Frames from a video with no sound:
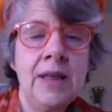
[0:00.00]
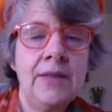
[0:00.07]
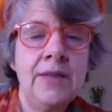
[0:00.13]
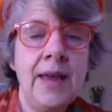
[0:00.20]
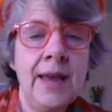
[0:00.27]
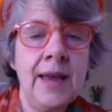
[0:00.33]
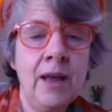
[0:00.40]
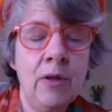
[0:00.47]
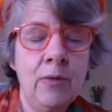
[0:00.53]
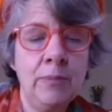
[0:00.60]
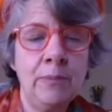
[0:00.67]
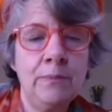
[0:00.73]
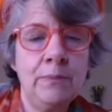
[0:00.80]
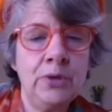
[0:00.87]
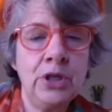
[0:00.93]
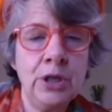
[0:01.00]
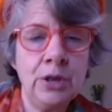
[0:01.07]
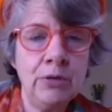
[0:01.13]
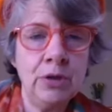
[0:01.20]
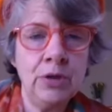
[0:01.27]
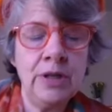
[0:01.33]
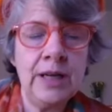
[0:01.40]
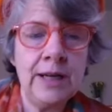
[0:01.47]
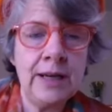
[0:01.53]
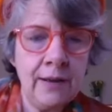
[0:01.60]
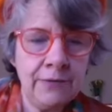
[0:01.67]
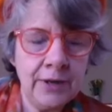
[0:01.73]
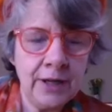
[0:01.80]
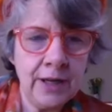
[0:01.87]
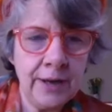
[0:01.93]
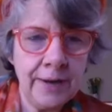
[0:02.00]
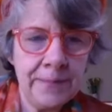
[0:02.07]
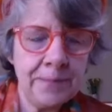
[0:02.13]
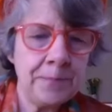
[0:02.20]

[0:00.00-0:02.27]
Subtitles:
They help children in Africa